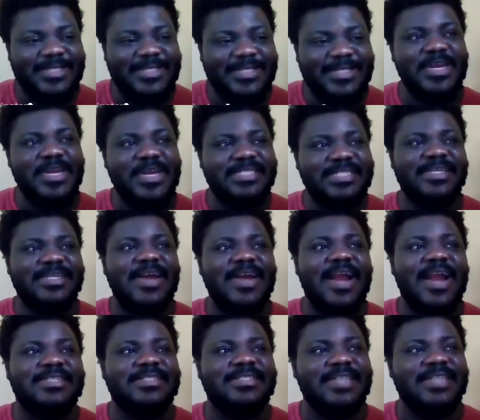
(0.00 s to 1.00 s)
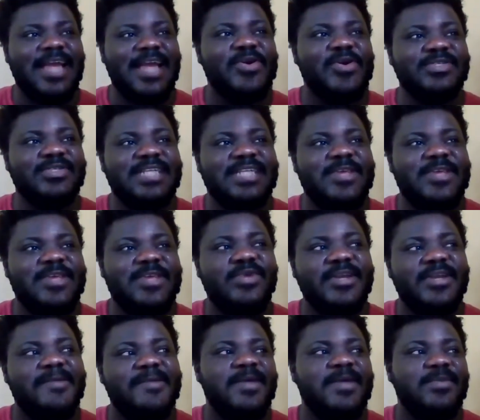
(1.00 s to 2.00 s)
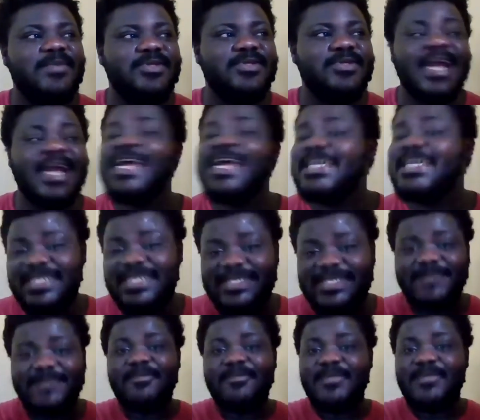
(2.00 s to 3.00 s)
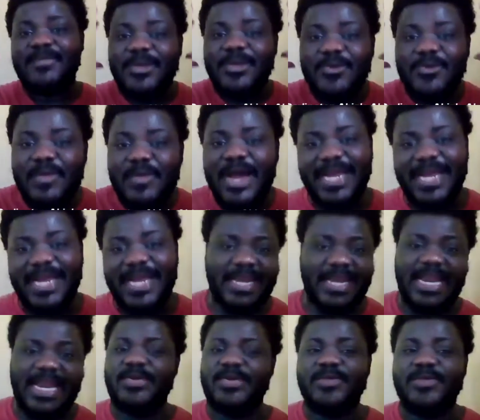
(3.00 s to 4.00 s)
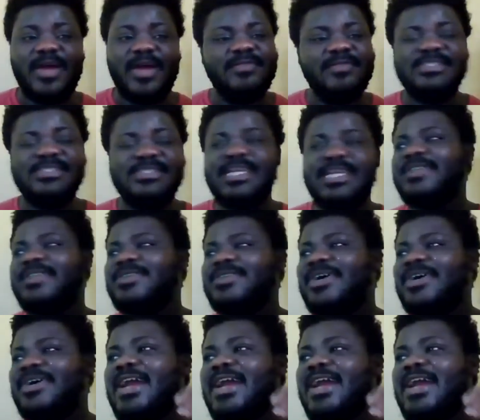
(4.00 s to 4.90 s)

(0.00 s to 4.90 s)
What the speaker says: scenarios that you wouldn't be able to, and that's just human hair. That we haven't started talking about